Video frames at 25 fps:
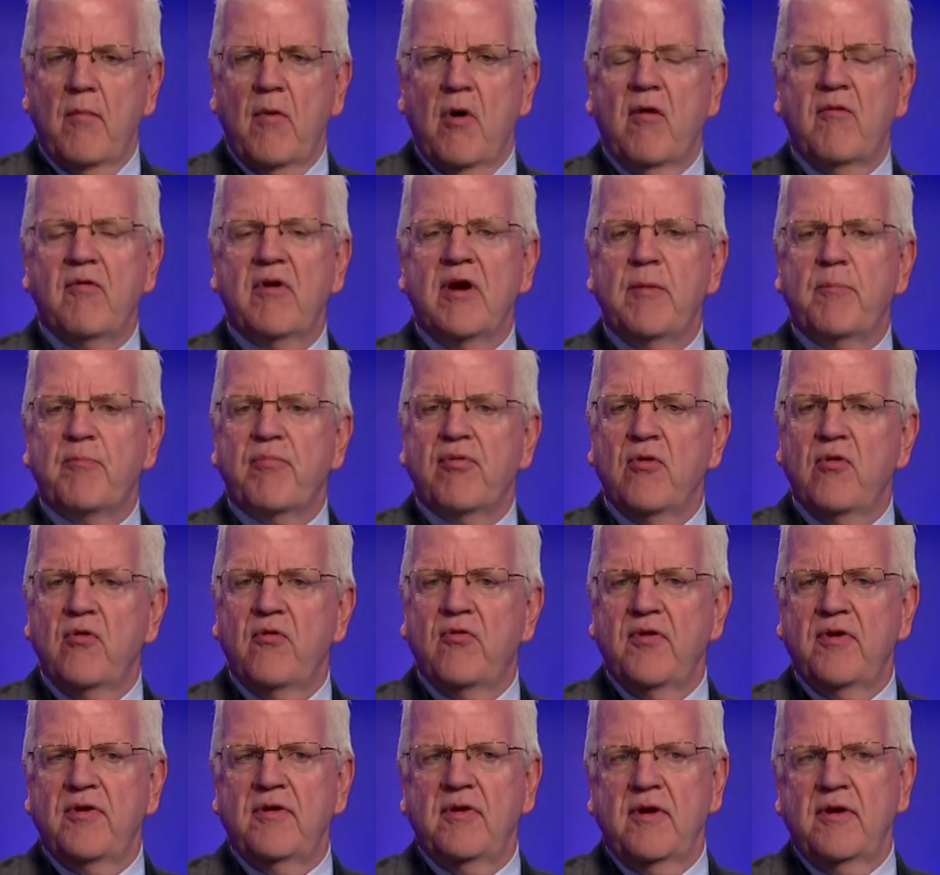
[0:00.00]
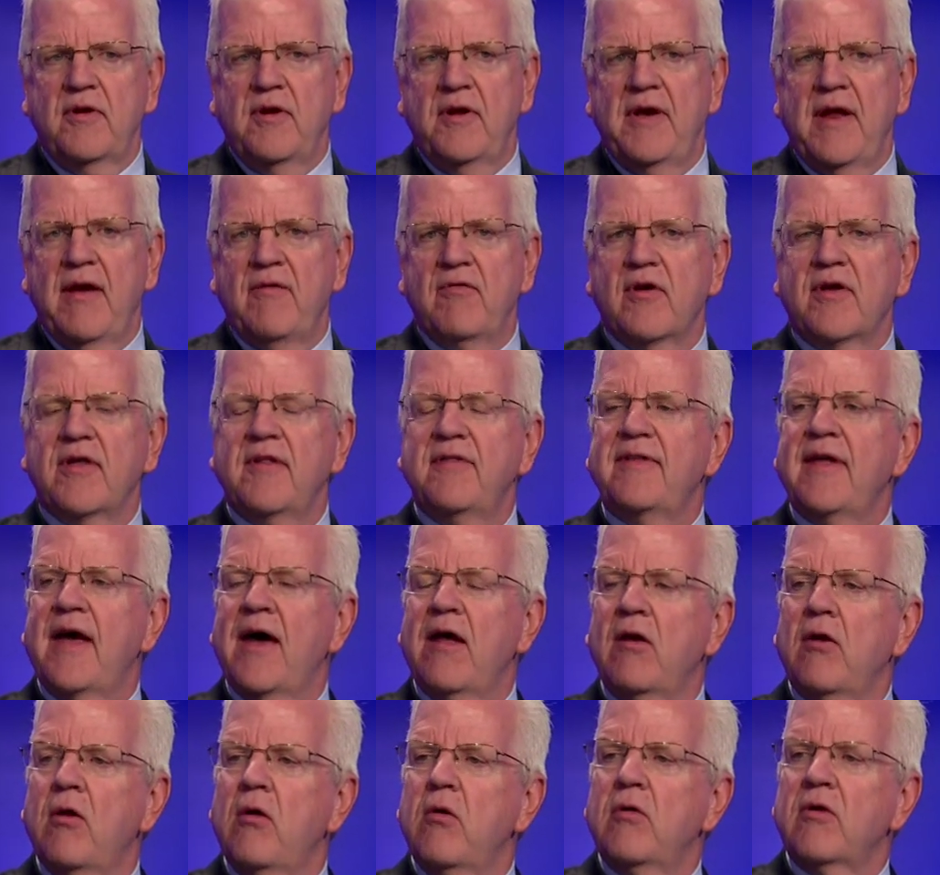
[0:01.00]
already proven. You never can
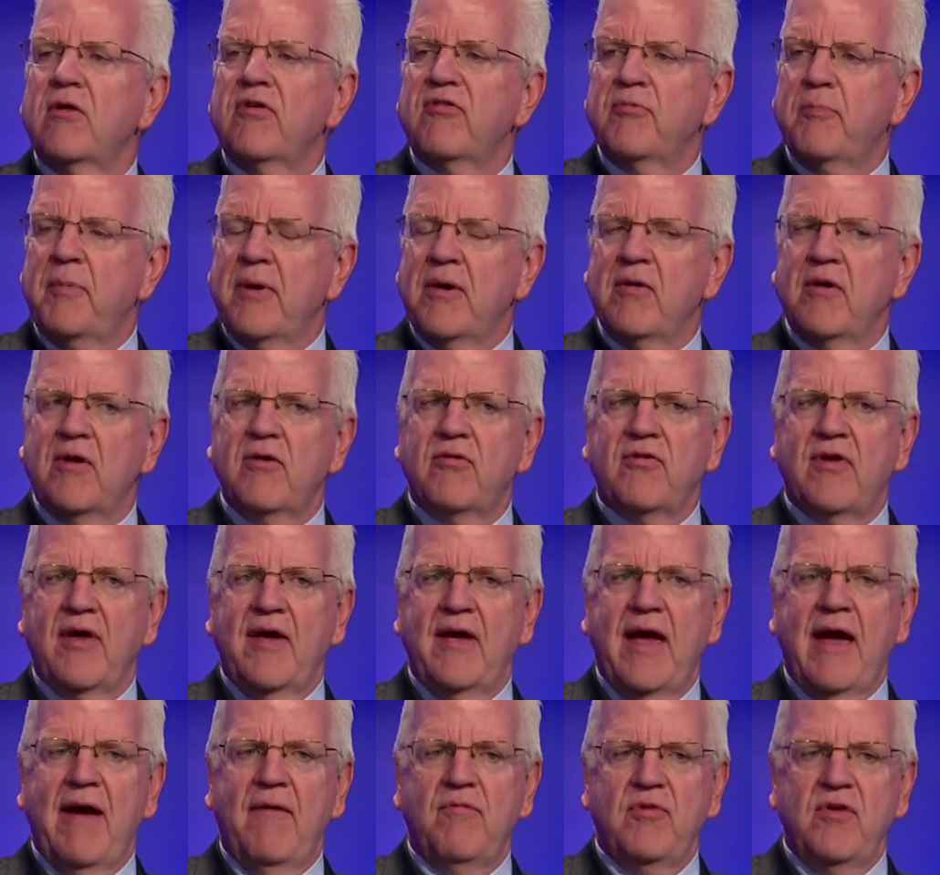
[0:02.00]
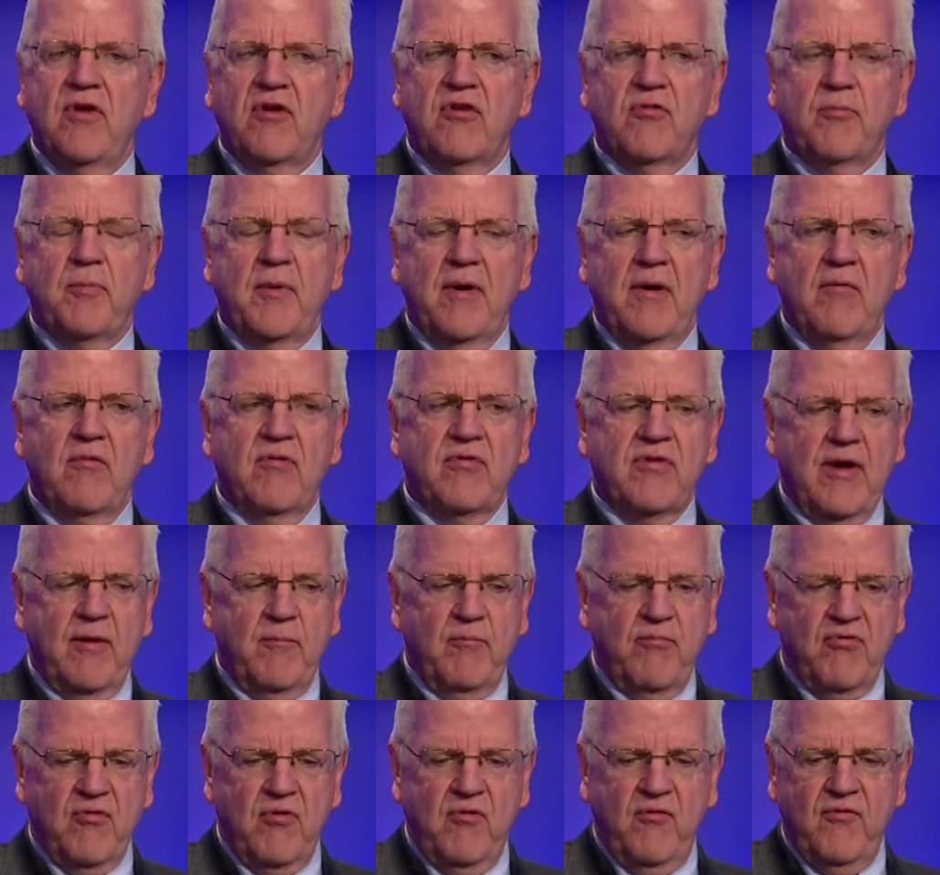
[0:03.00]
download experience. I have the experience. I've
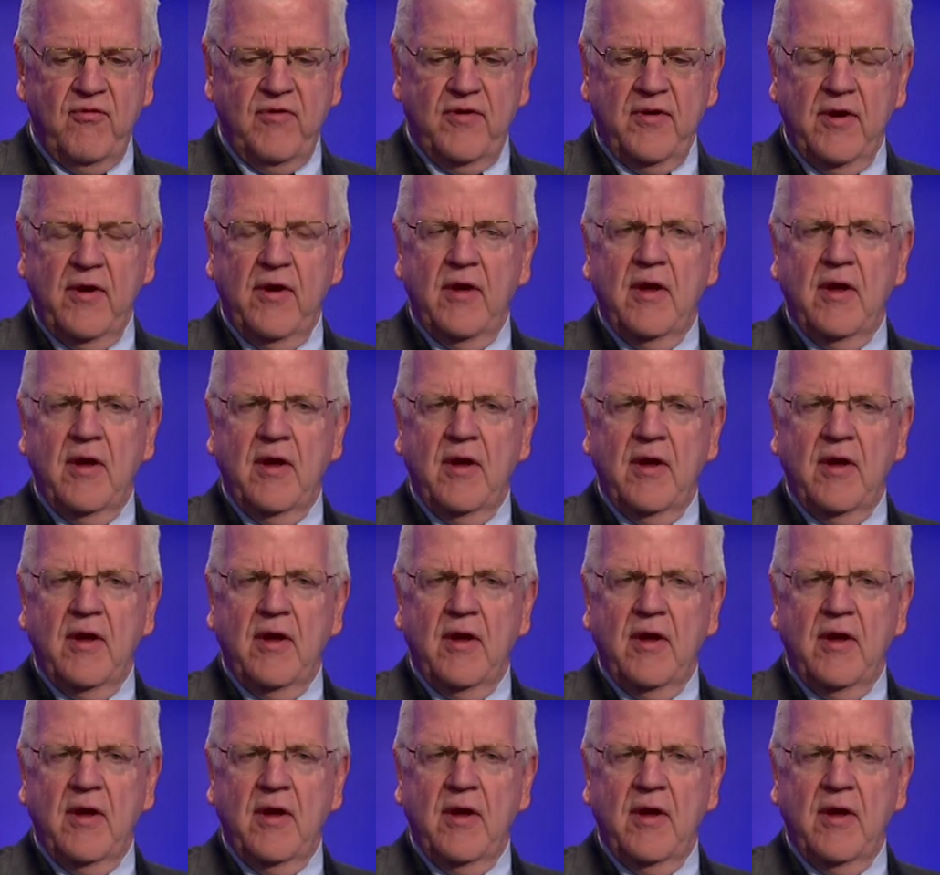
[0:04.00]
proven.